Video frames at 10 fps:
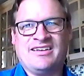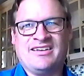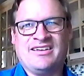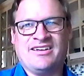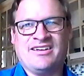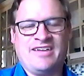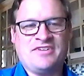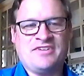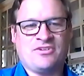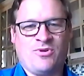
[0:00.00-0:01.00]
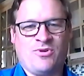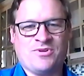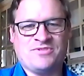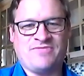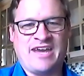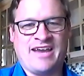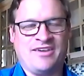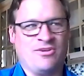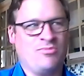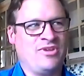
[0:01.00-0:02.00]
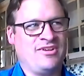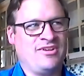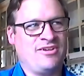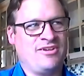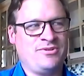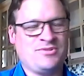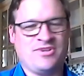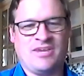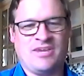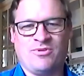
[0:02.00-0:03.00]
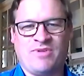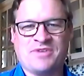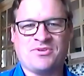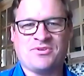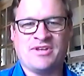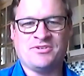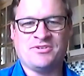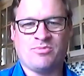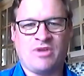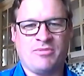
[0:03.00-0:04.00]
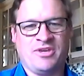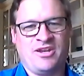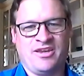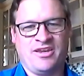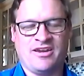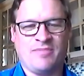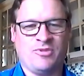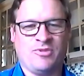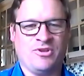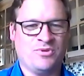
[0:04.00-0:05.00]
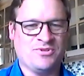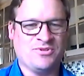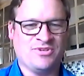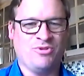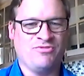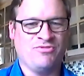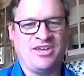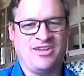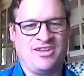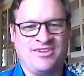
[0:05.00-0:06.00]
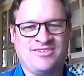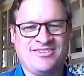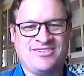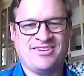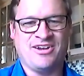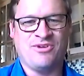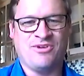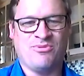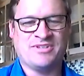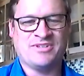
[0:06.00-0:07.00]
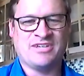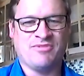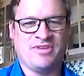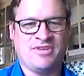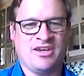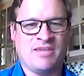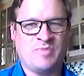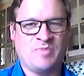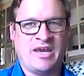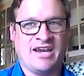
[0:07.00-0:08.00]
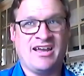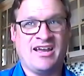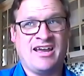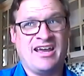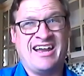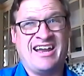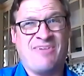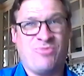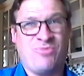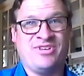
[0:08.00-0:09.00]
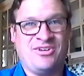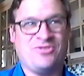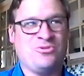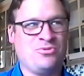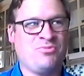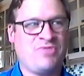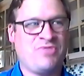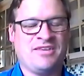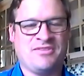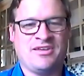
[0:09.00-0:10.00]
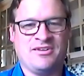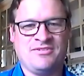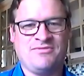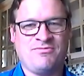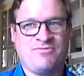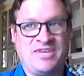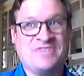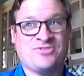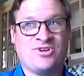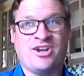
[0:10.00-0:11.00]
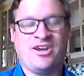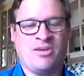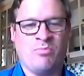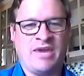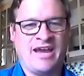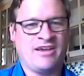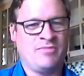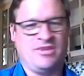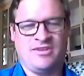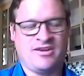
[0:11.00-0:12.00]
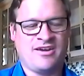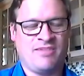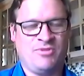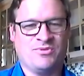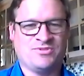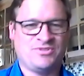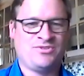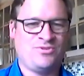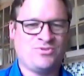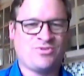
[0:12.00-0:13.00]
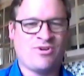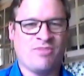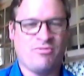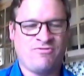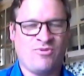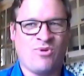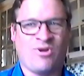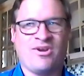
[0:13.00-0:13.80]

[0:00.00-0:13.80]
nature abhors a vacuum, and if you lose a couple of restaurants, you're probably going to get a couple of new ones that move in, once everything comes back. And I really do think that things are going to come back. I mean, the economy was just too strong before.